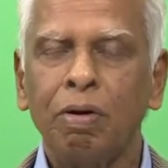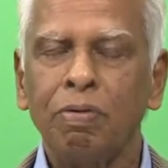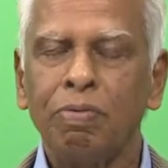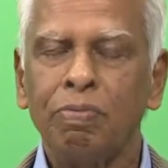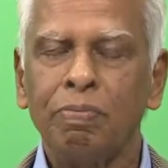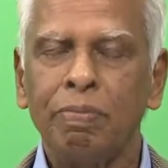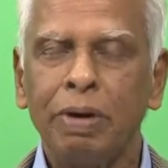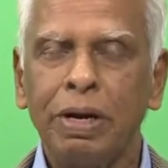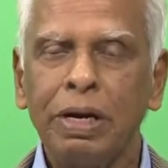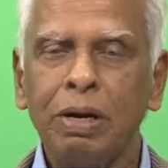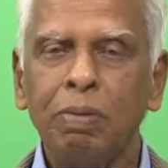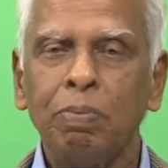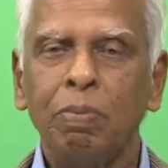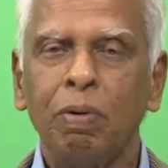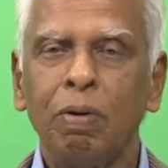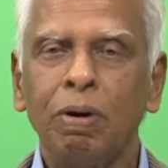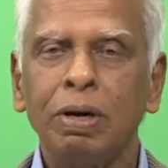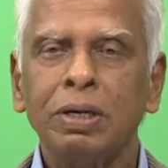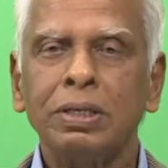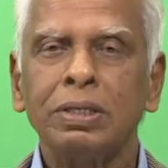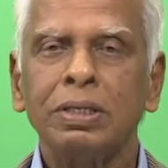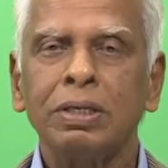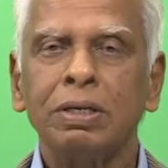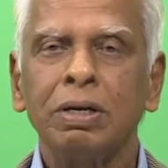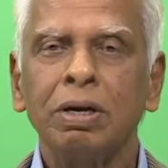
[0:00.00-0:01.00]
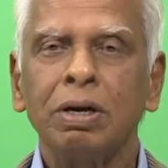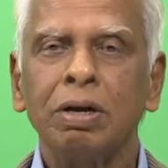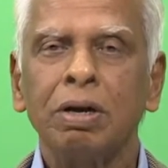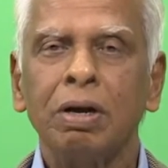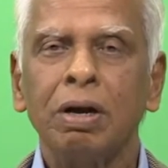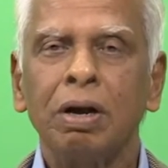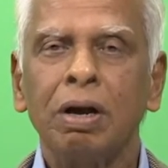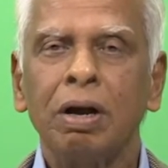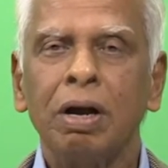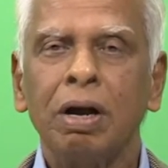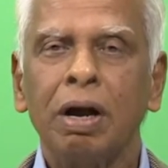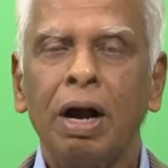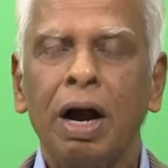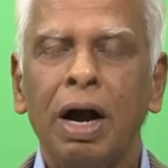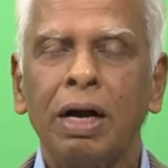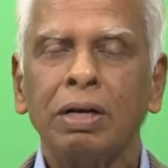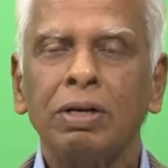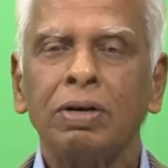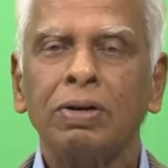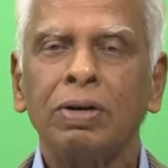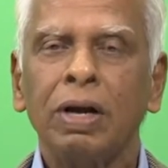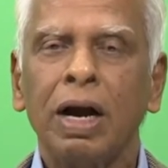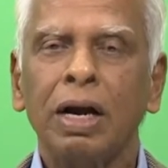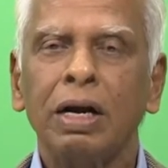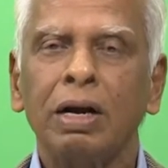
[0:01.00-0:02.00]
many poets, and
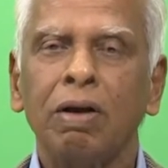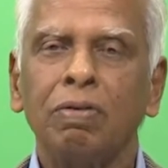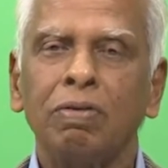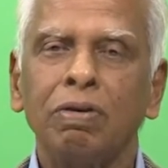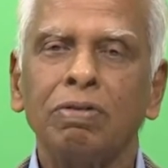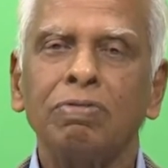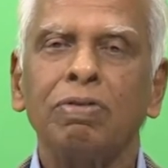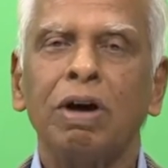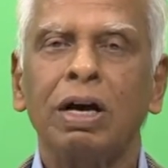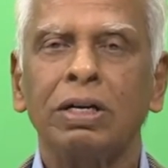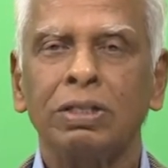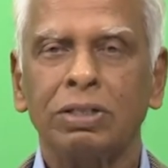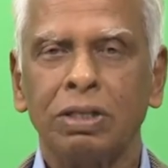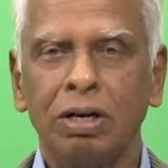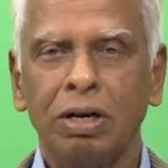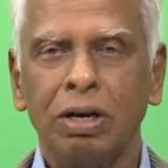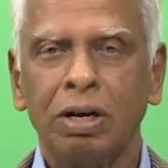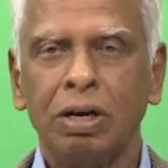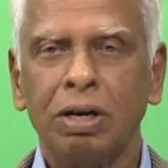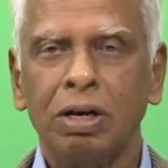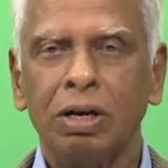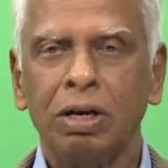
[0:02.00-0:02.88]
the title was Vyasa.